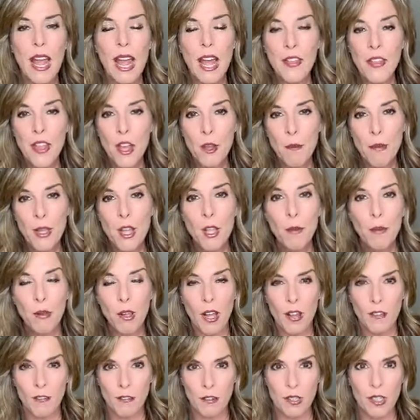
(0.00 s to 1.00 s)
And that may
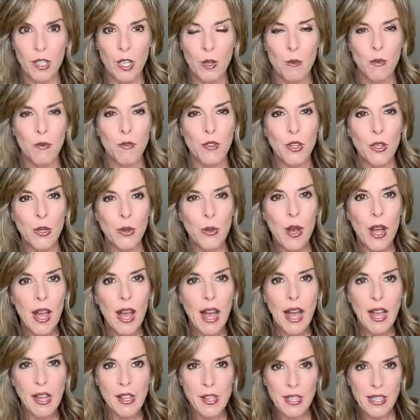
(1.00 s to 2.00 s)
apply for some of you.
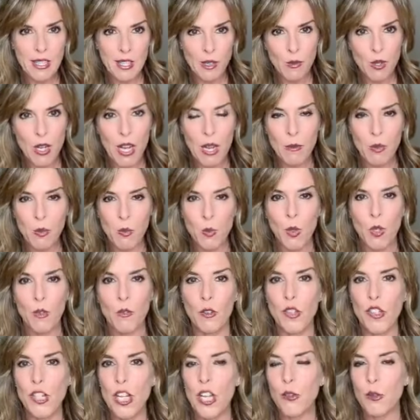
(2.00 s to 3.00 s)
I think sometimes more of
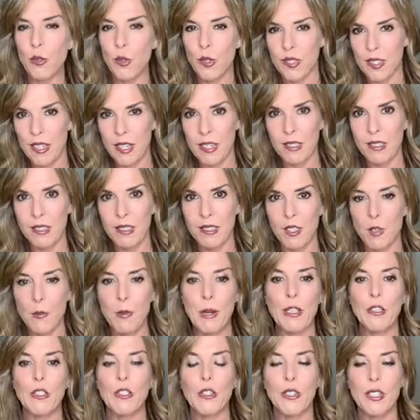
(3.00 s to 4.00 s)
a general sense is
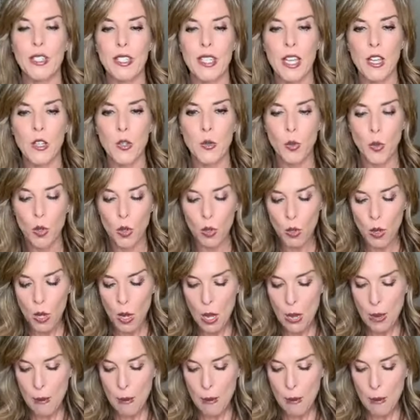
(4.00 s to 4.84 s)
about your schedule.